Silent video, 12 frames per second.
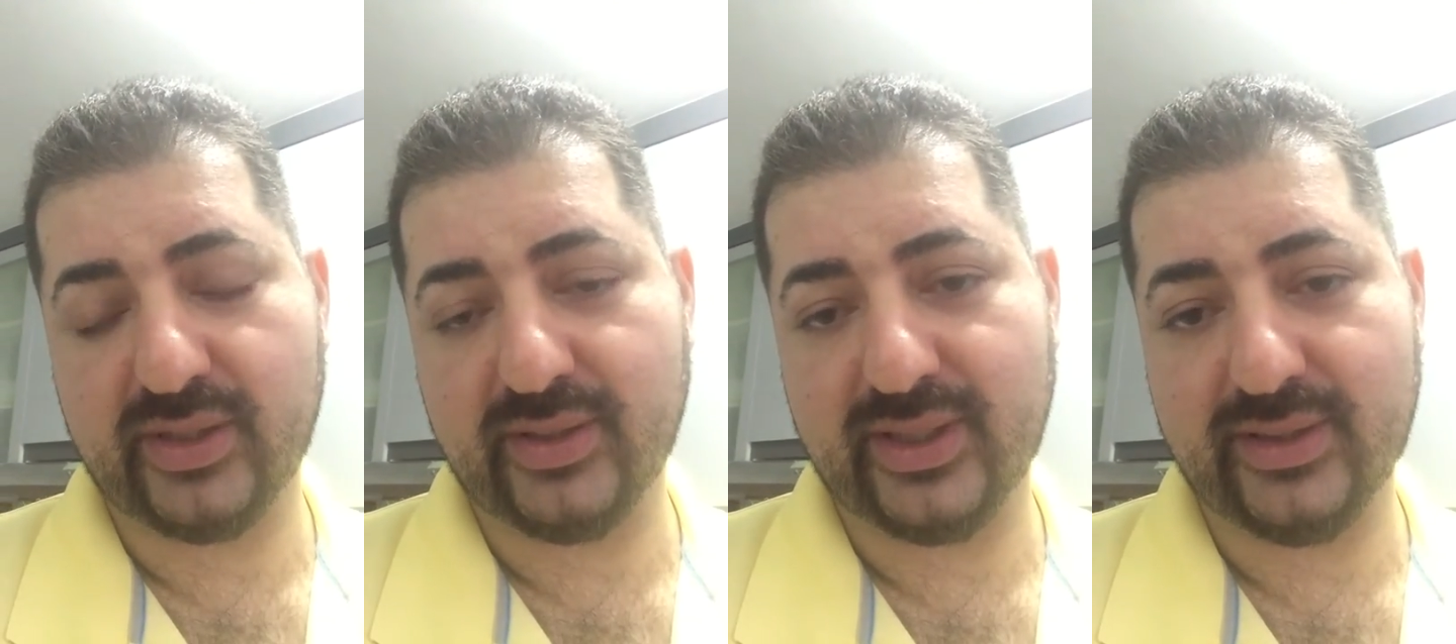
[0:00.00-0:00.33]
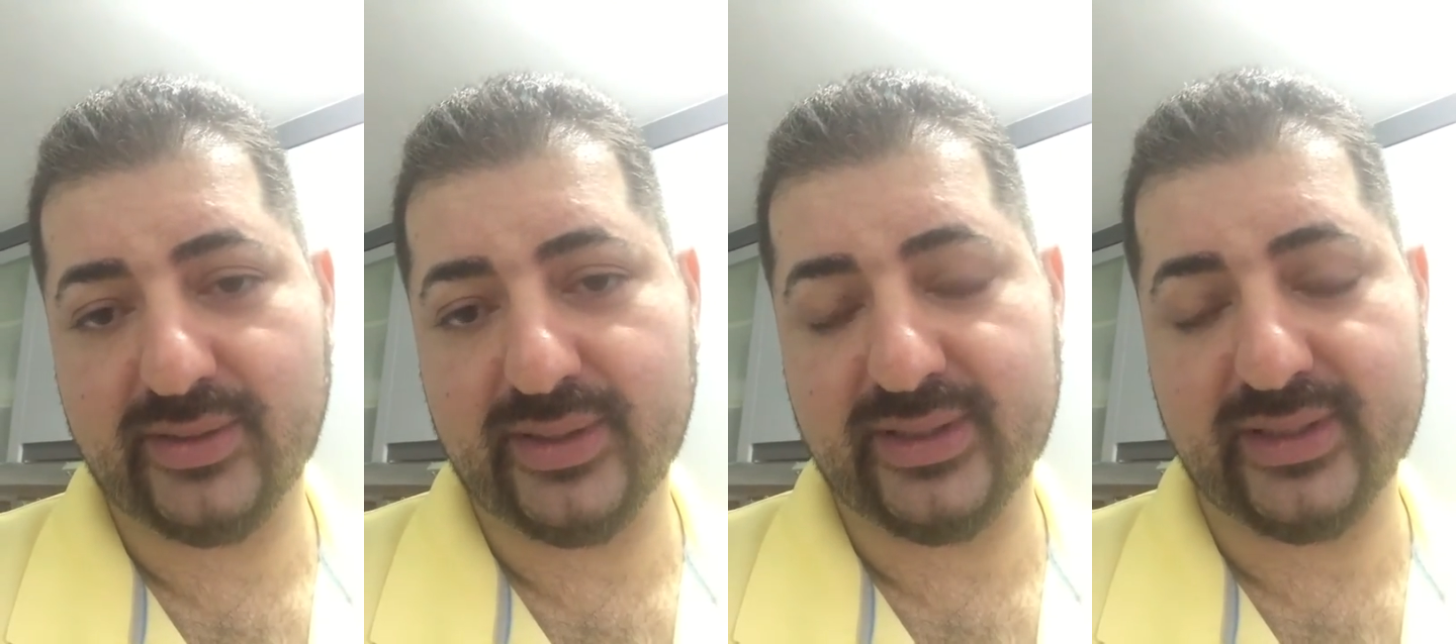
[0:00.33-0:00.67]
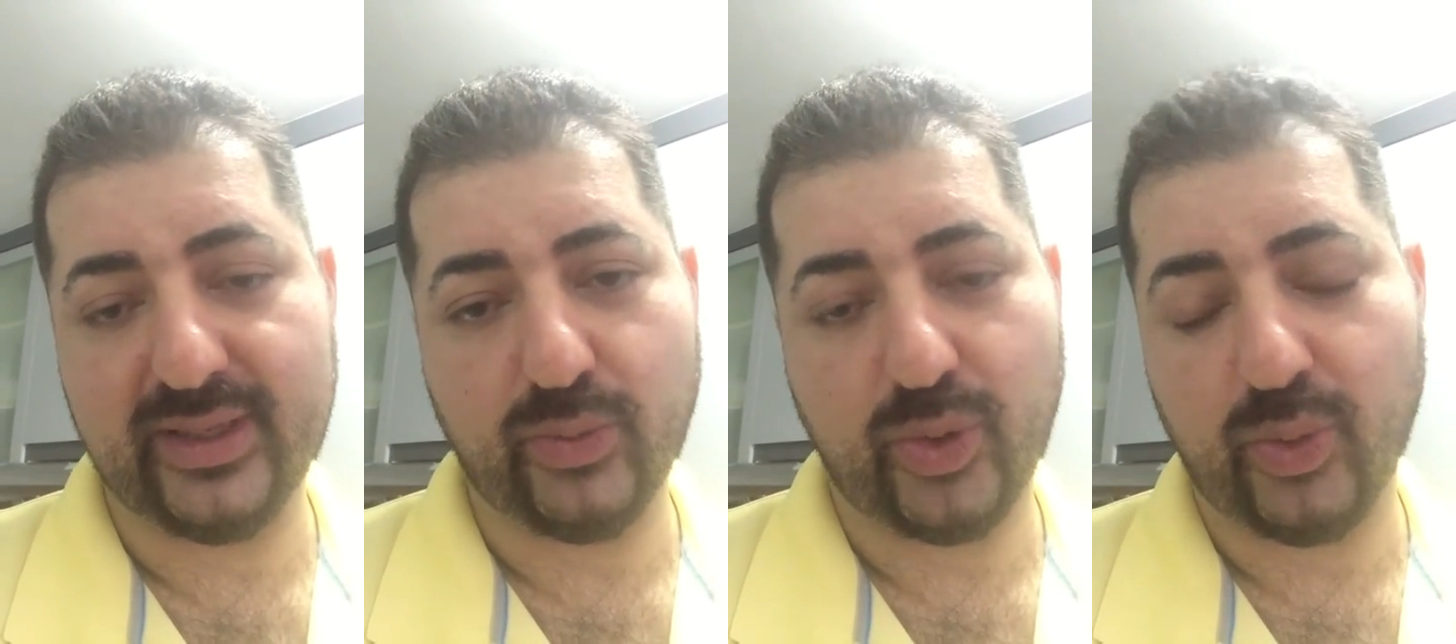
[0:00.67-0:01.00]
And,
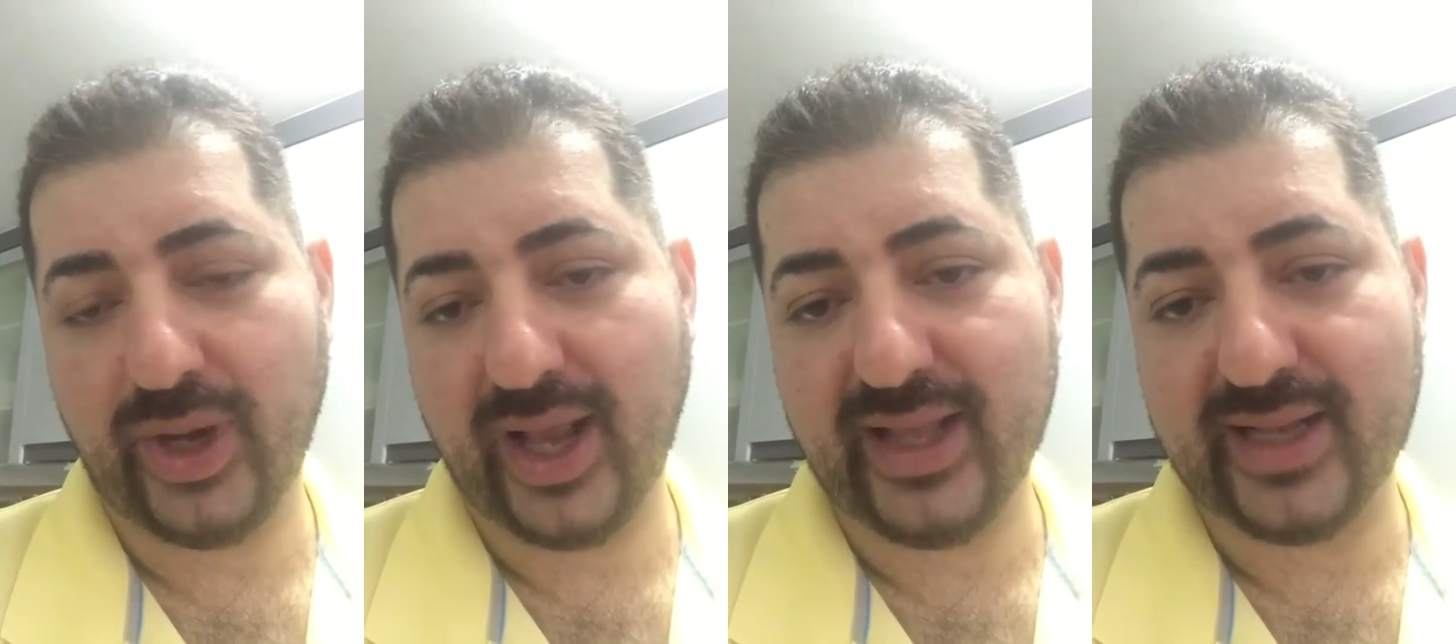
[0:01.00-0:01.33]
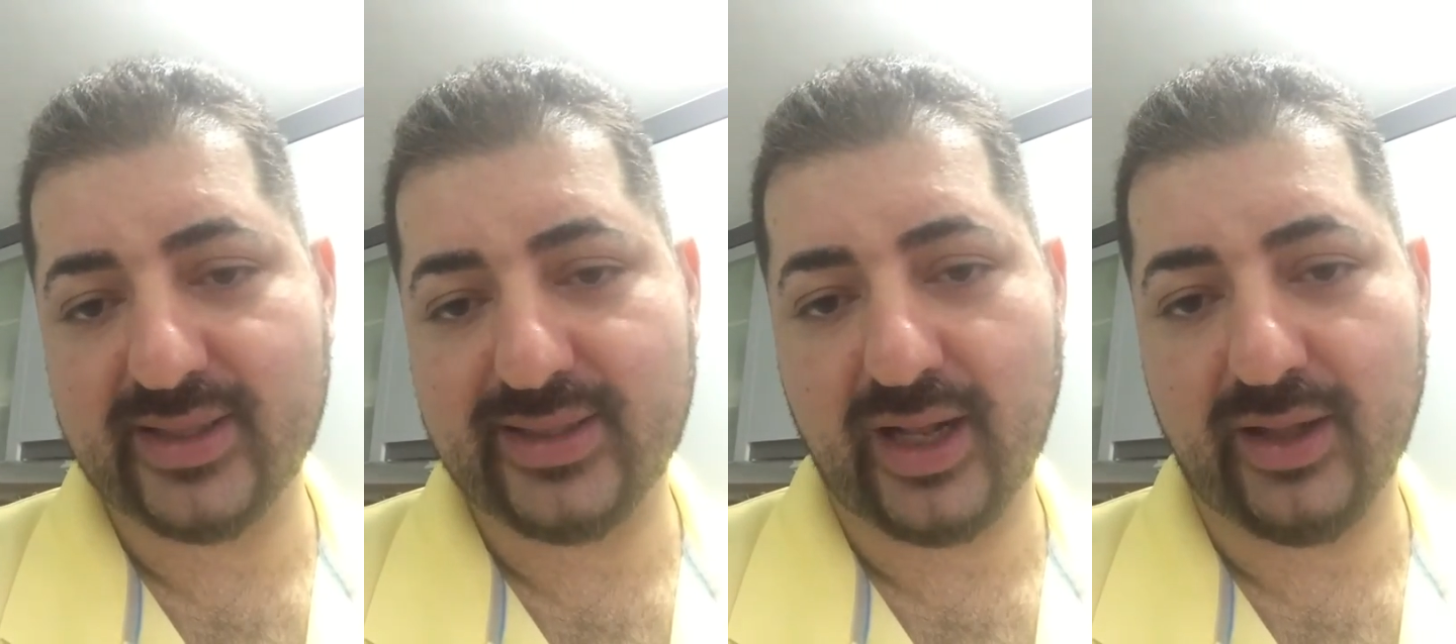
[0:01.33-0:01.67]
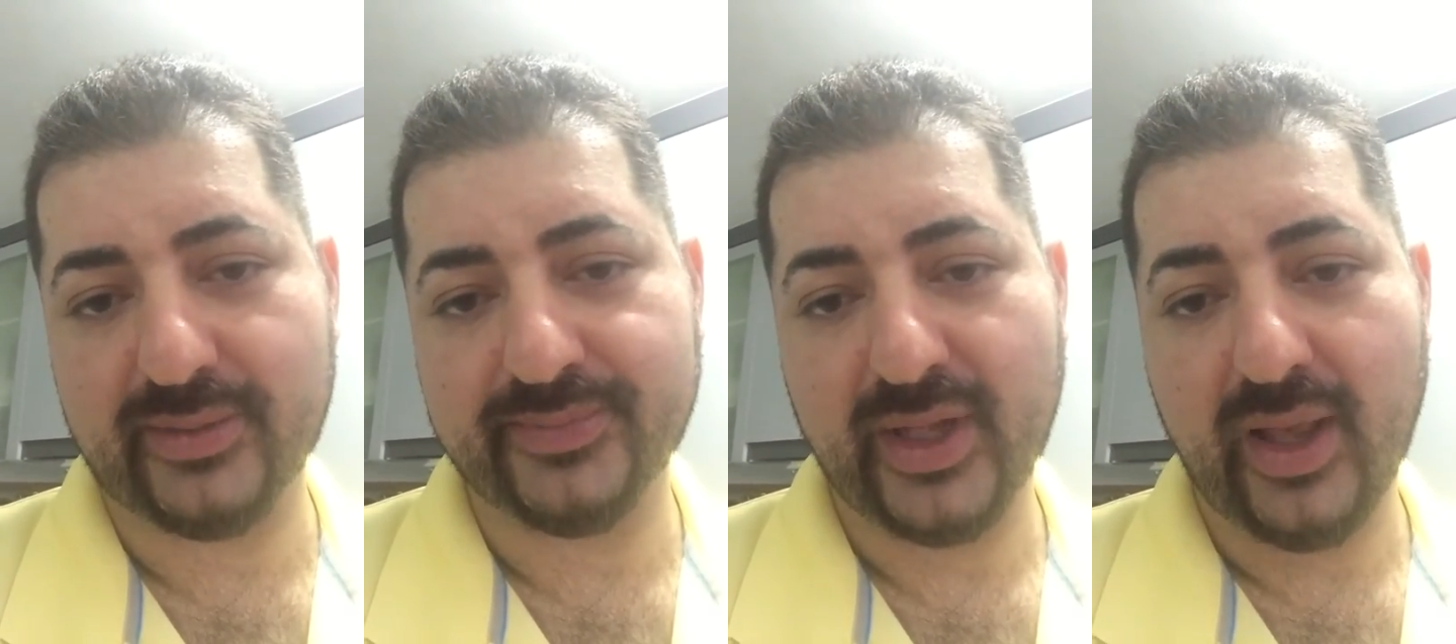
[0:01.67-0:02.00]
and what I like to
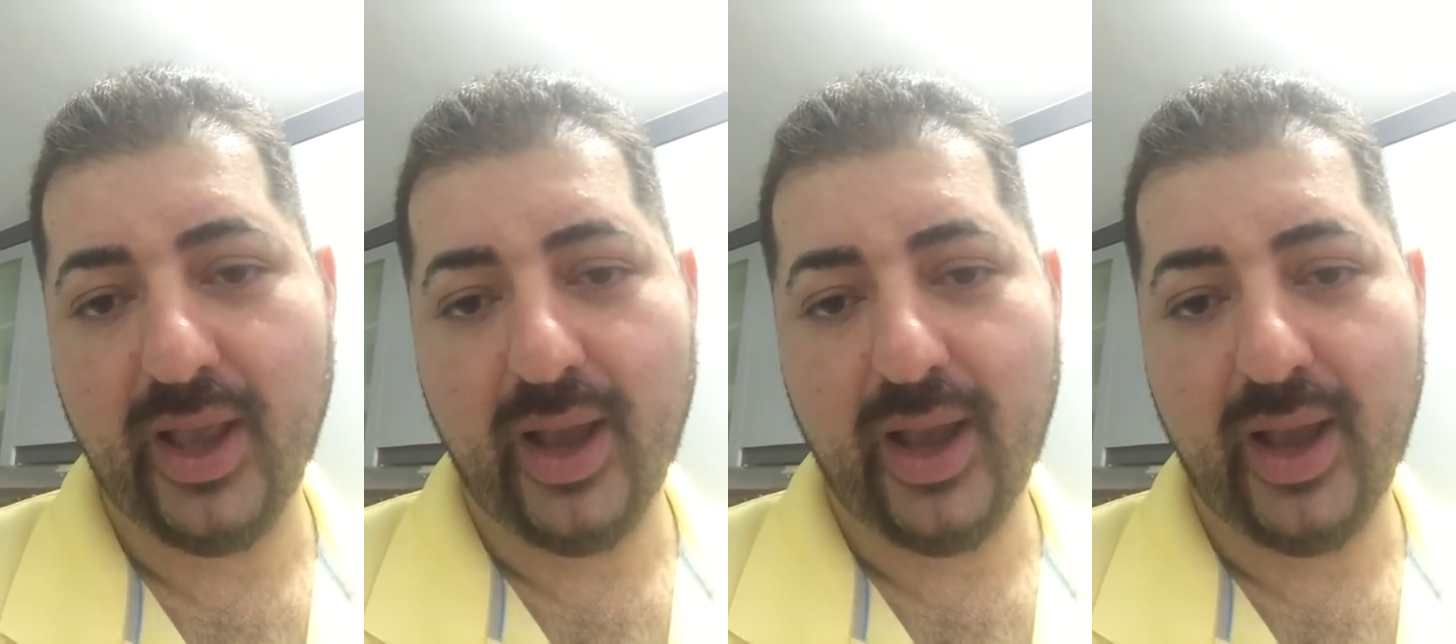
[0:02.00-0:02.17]
tell